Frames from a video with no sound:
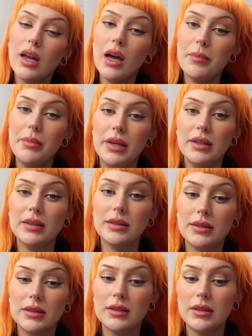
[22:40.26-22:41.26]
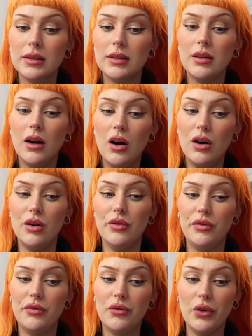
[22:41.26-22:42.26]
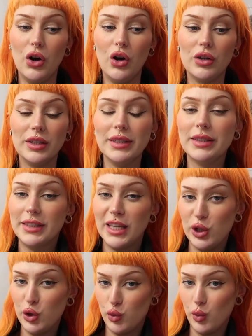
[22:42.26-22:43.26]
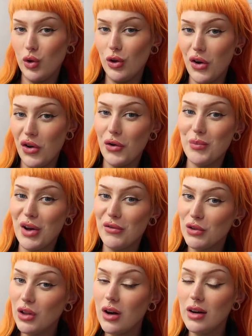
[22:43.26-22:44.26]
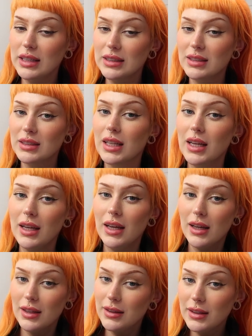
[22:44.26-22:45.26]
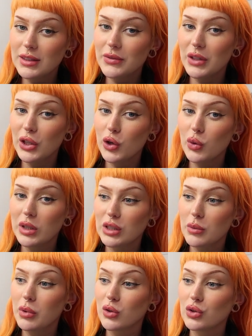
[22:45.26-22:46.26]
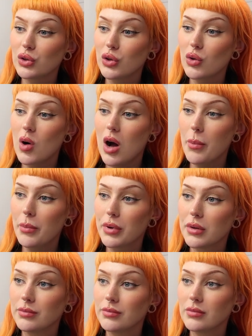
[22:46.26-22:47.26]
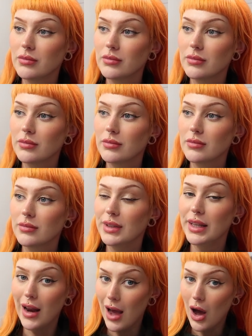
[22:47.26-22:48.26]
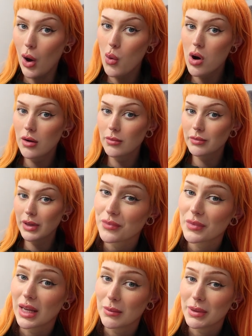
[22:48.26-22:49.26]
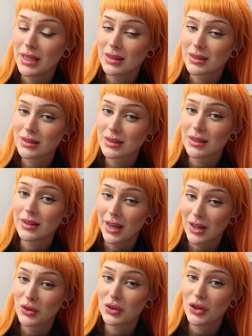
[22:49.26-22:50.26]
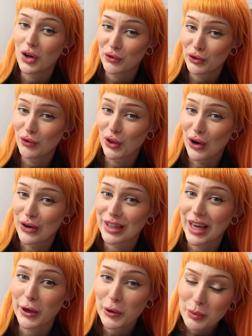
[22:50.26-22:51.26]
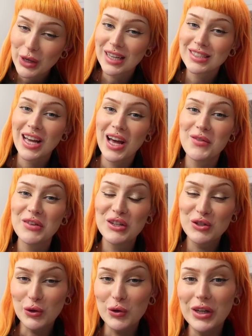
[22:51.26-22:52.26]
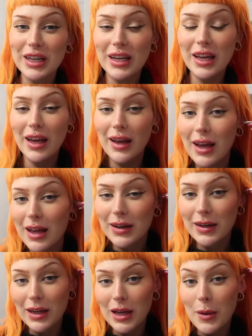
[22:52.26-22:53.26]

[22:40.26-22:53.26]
a bit off on the schedule of my vlogs, this video is supposed to go up now. That means the end of the vlog. I hope you guys have enjoyed and